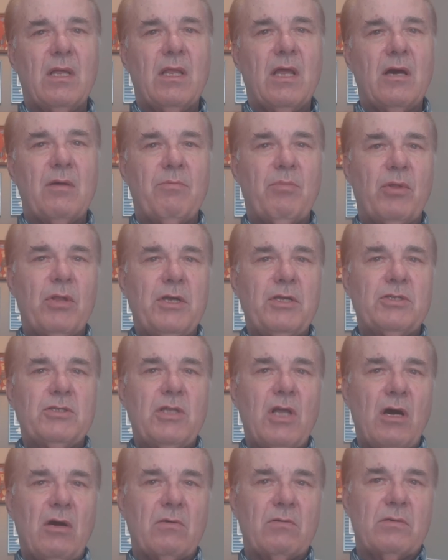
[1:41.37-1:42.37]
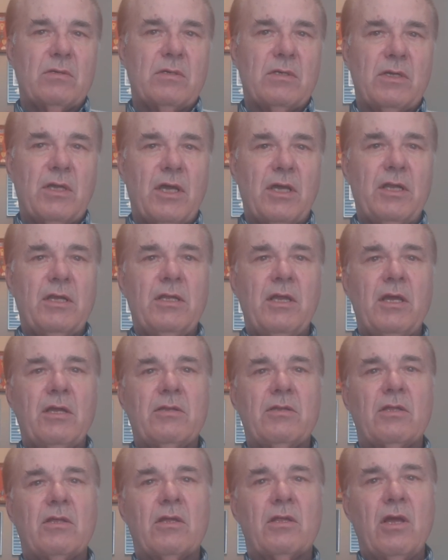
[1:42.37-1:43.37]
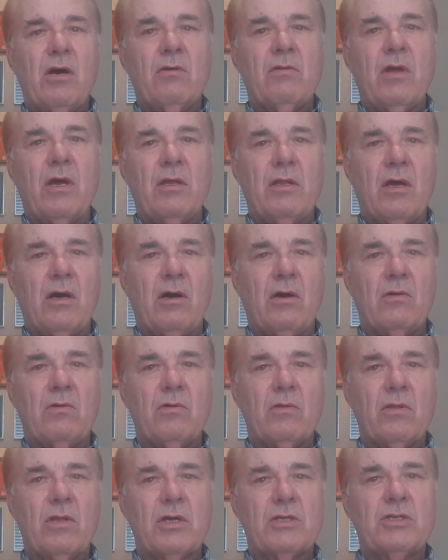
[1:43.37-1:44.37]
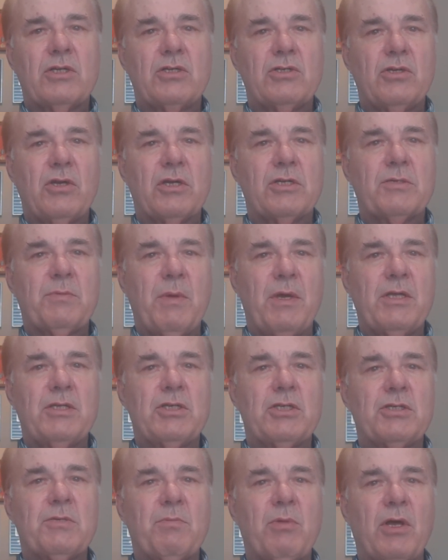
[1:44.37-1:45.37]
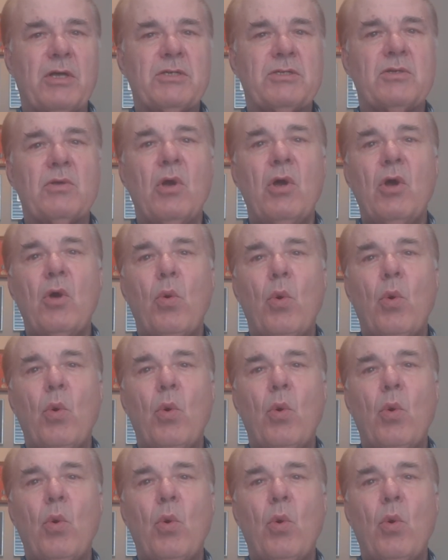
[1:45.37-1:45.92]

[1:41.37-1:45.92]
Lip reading: Now, please note, getting into the donut hole looks at your expenses plus